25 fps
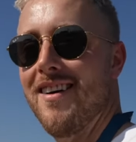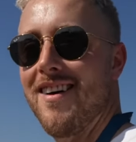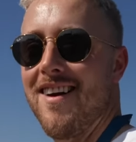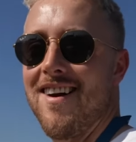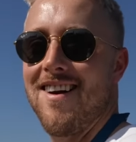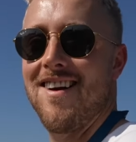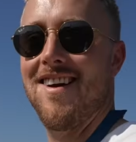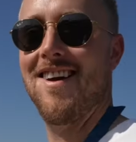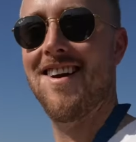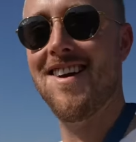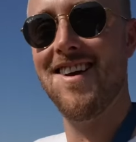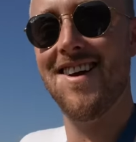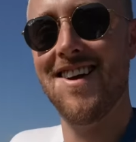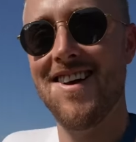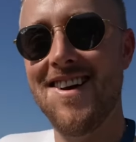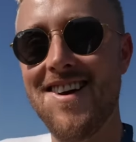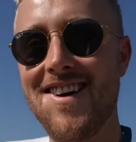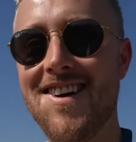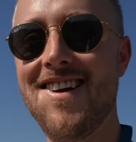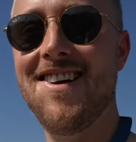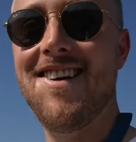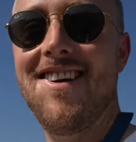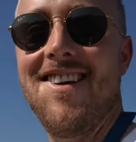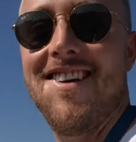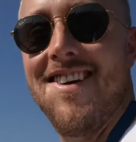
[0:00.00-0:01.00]
Really?
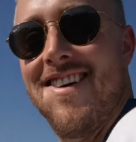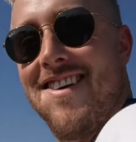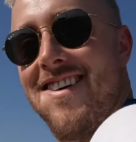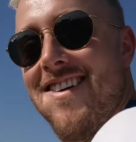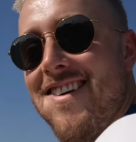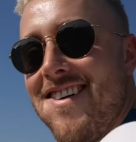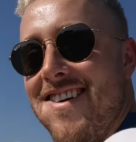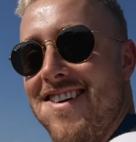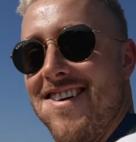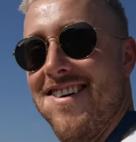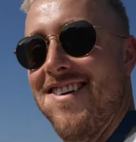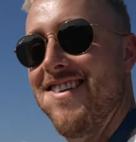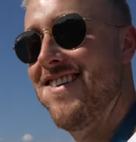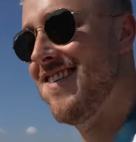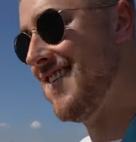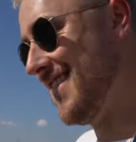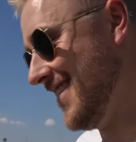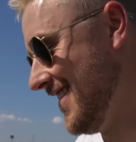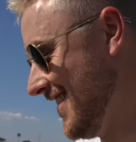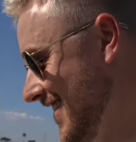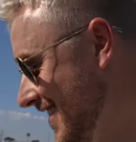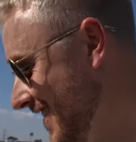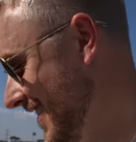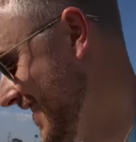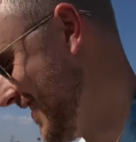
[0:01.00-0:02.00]

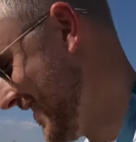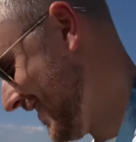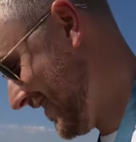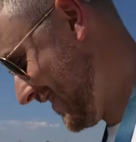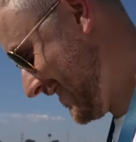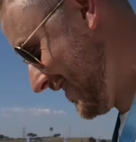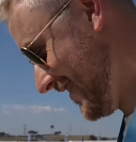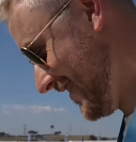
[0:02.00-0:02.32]
Well, you better